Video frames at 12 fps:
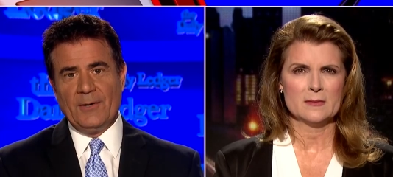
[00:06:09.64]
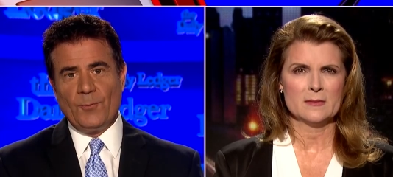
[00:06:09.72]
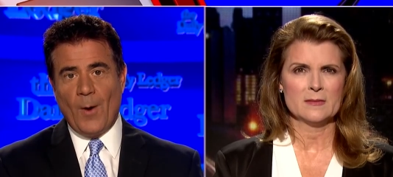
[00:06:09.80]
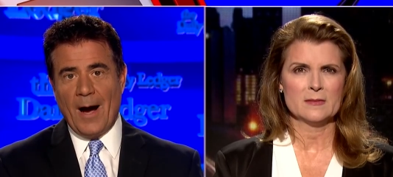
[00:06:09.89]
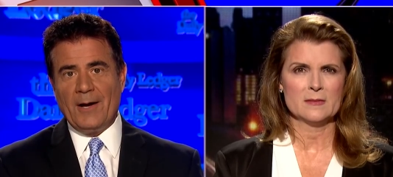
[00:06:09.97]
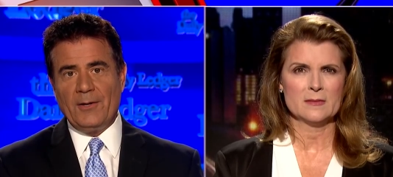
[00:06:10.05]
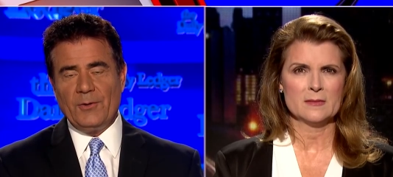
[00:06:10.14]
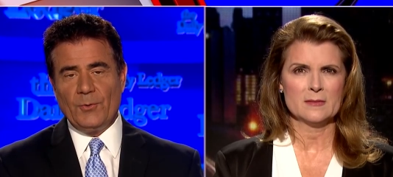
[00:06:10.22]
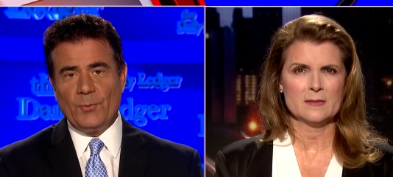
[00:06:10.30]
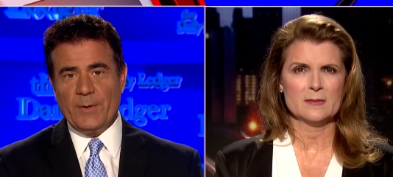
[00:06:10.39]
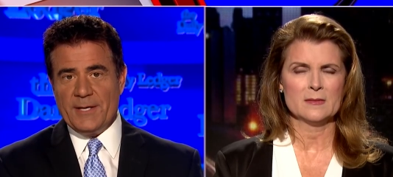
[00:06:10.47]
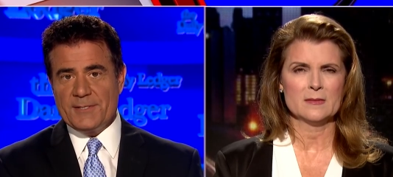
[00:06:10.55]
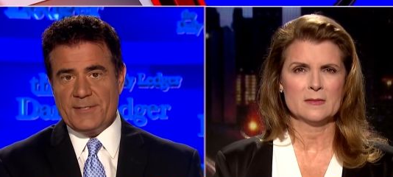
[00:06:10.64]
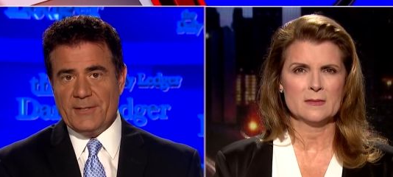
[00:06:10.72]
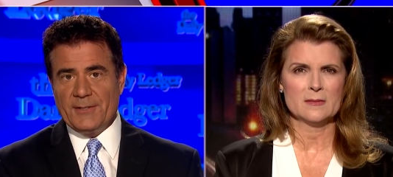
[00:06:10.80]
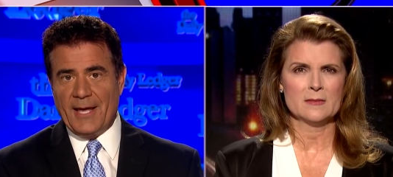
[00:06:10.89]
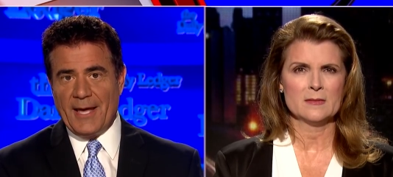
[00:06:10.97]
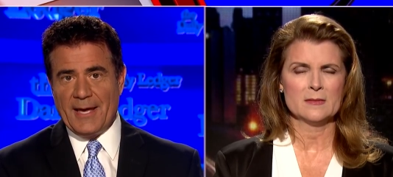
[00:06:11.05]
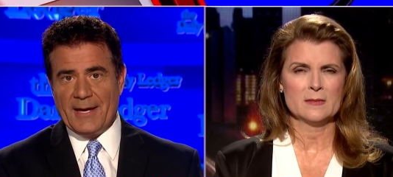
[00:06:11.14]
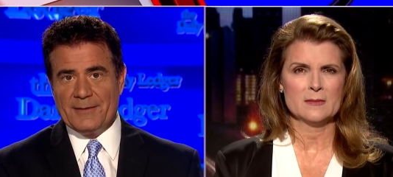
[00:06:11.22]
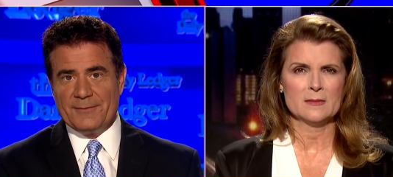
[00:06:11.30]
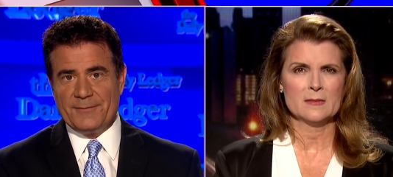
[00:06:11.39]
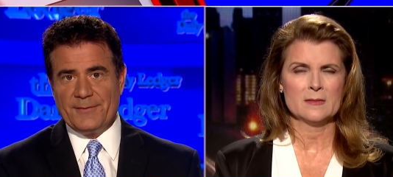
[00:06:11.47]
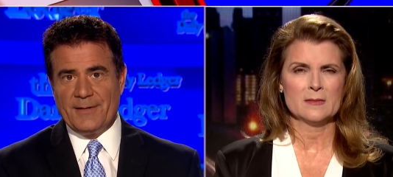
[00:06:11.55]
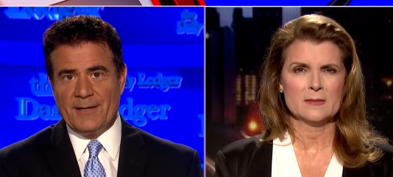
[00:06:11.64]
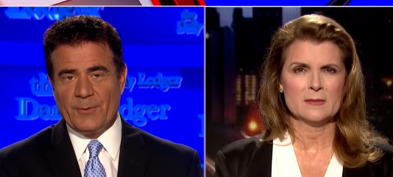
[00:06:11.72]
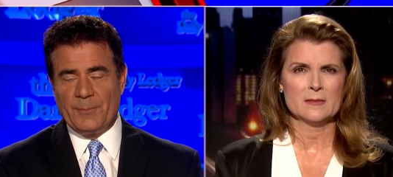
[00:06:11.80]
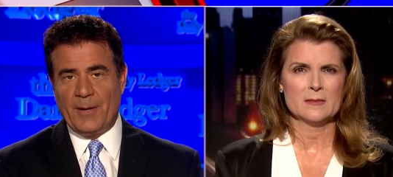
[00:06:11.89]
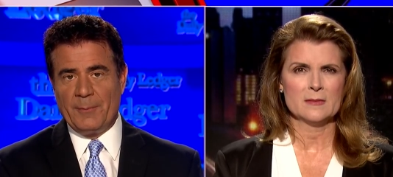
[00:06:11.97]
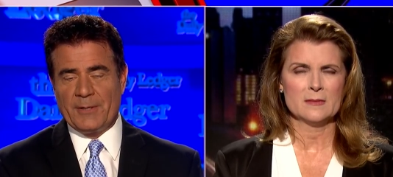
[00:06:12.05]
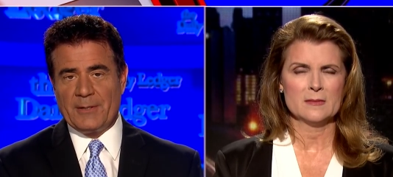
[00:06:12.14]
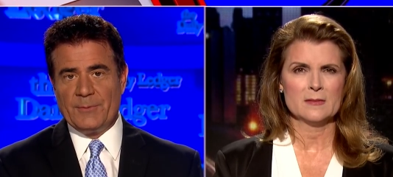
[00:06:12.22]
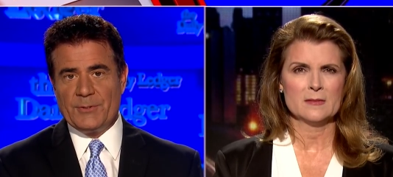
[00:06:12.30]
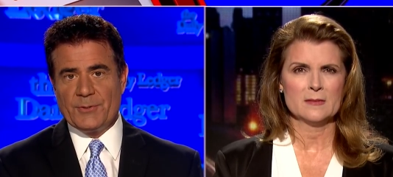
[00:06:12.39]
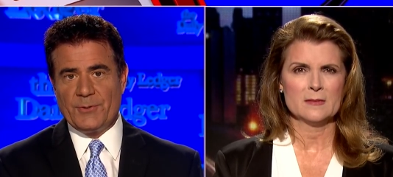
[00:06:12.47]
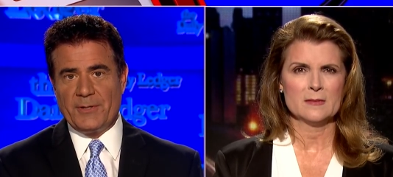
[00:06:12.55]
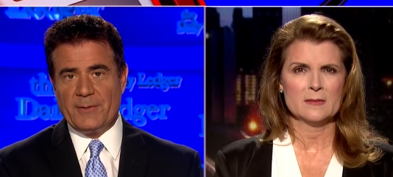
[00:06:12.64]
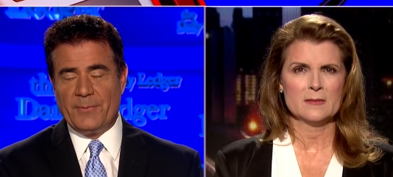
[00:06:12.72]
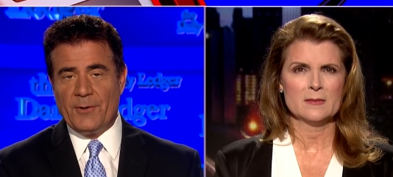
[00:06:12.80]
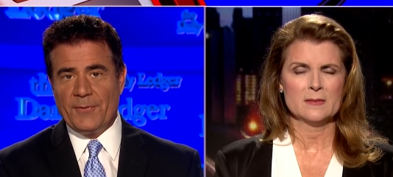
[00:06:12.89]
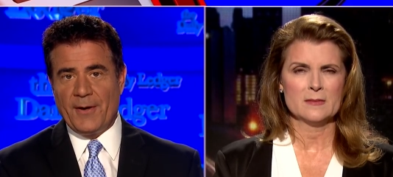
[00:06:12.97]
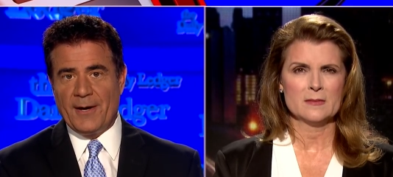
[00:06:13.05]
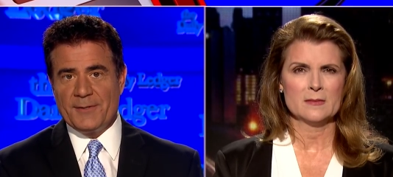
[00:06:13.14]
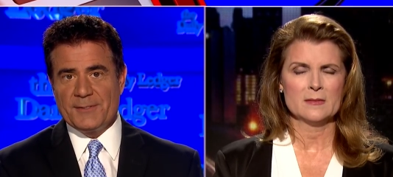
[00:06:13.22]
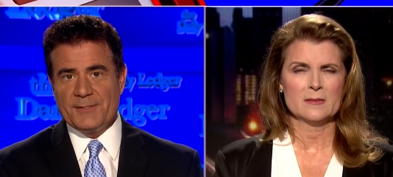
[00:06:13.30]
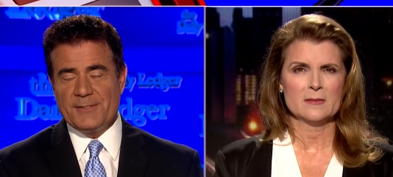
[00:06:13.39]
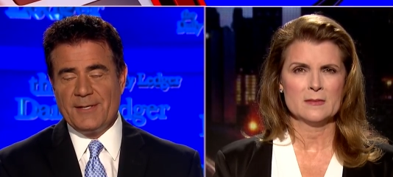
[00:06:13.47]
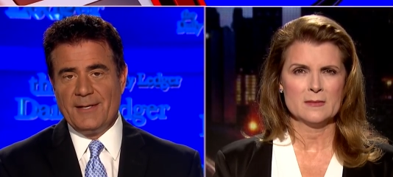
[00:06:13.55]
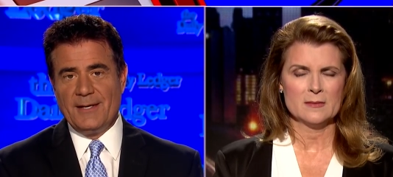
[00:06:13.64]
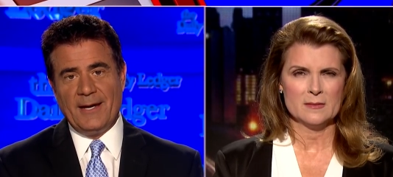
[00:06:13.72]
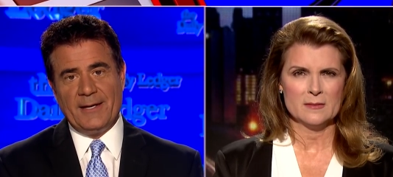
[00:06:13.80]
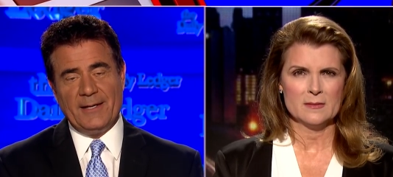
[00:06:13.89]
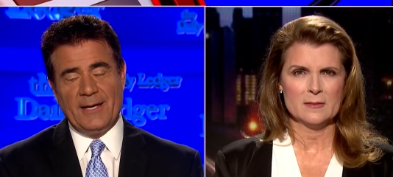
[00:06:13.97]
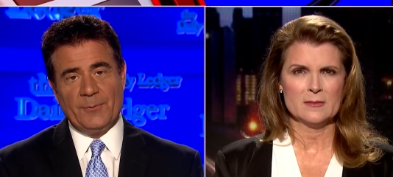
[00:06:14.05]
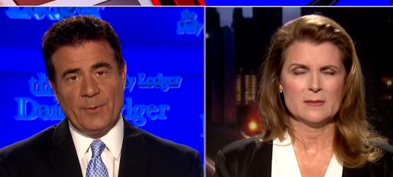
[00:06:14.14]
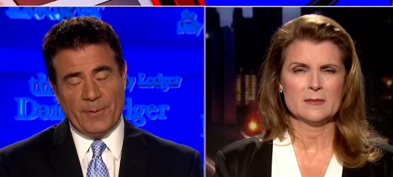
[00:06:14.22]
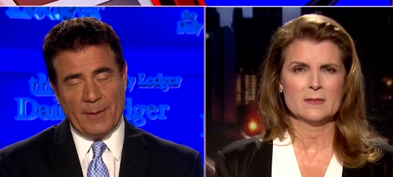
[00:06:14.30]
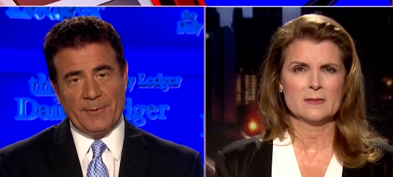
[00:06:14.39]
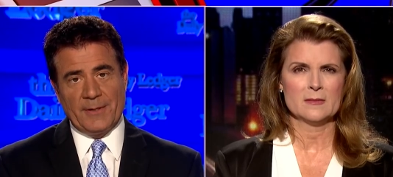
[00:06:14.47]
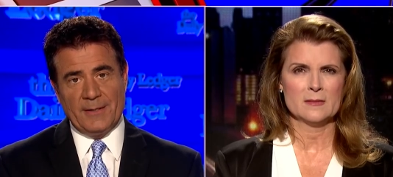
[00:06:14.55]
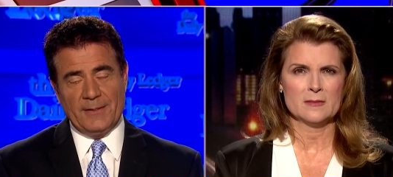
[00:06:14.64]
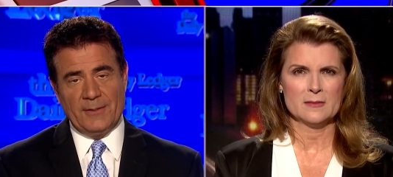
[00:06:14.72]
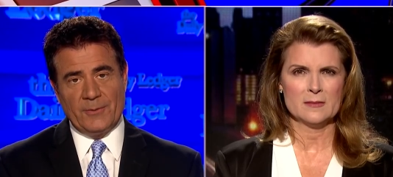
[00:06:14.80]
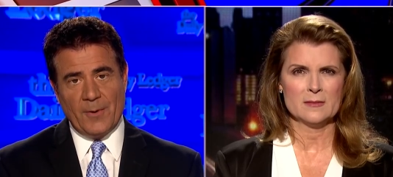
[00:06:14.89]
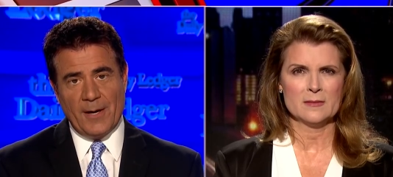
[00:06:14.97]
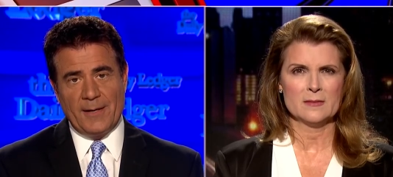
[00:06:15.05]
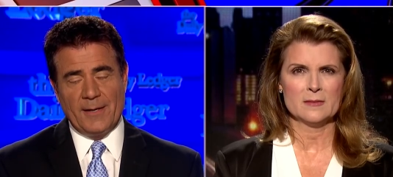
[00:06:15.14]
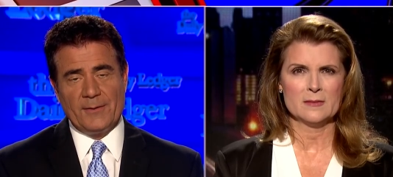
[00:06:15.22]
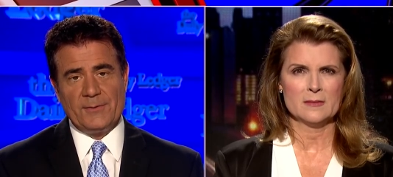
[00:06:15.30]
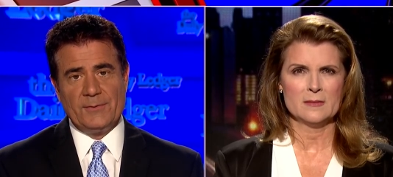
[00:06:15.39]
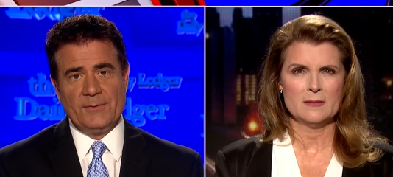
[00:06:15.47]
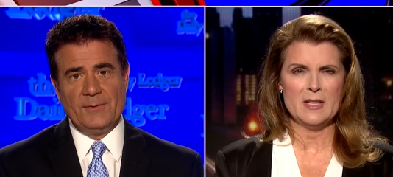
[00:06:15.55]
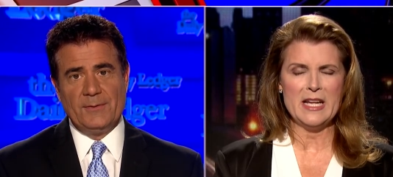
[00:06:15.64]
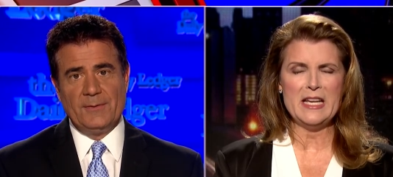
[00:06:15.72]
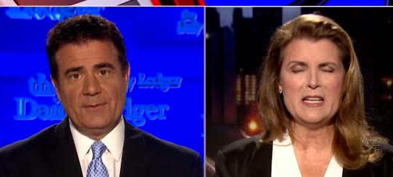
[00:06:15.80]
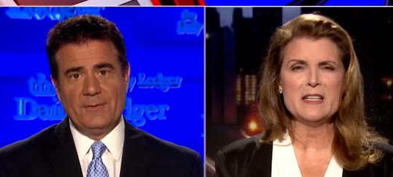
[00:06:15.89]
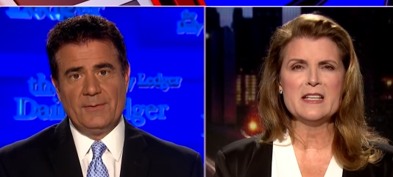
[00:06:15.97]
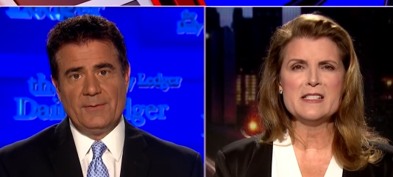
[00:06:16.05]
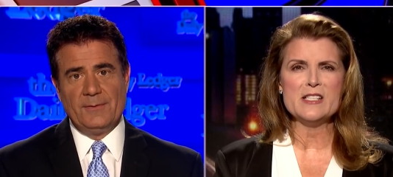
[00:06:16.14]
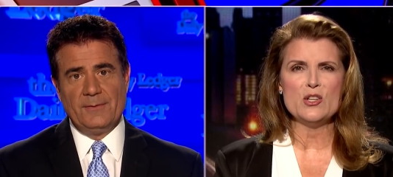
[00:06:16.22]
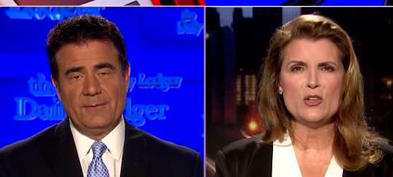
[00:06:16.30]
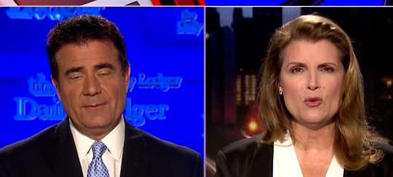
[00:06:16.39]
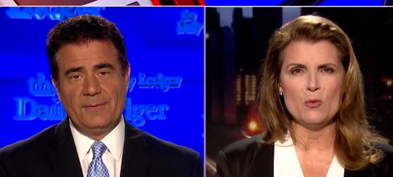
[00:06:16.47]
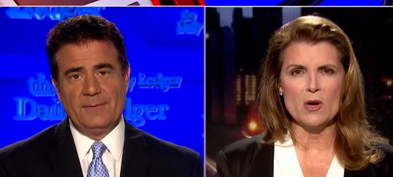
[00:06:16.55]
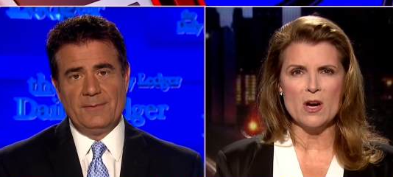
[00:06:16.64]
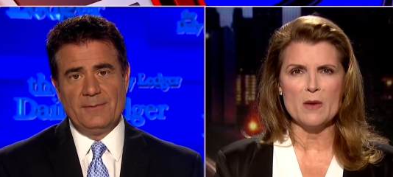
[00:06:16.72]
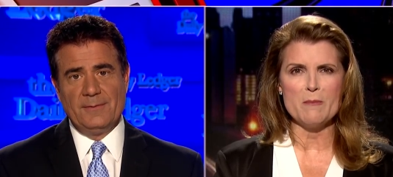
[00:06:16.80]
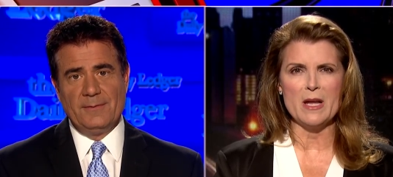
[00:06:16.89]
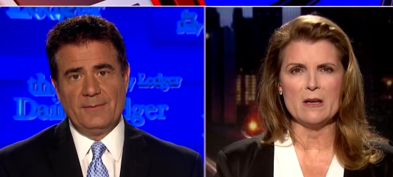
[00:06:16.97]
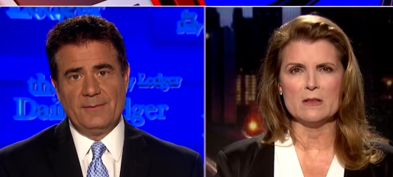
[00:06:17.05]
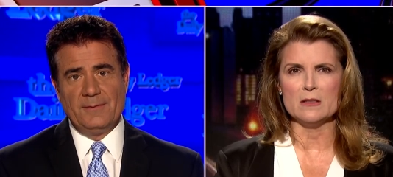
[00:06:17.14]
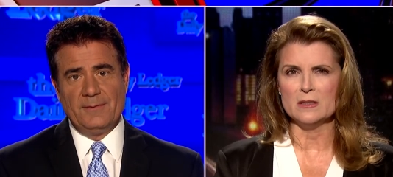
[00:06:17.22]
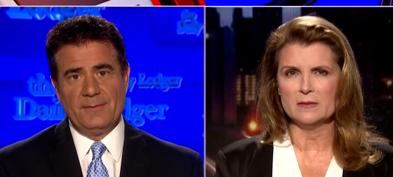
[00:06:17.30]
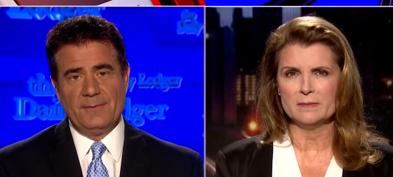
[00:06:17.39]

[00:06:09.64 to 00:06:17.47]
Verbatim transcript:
Speaker 1: while we still have a Republican majority in both houses and a Republican in the White House?
Speaker 2: They need to continue to work on medical